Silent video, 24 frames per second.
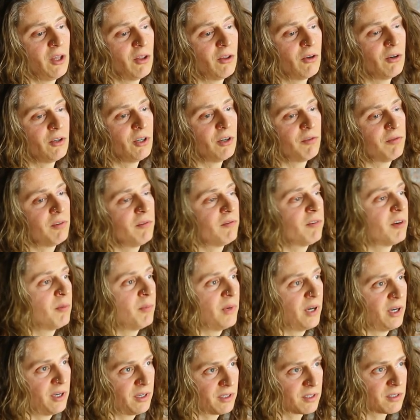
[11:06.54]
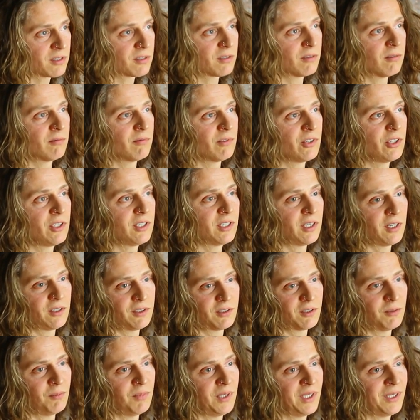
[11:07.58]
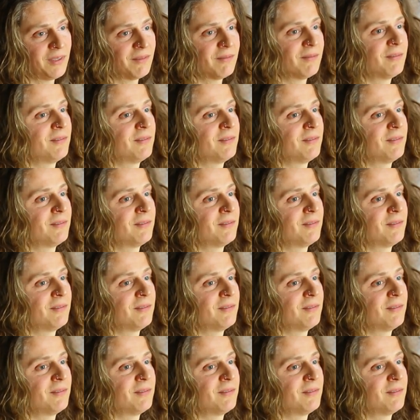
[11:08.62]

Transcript: They're different from us, she says to me.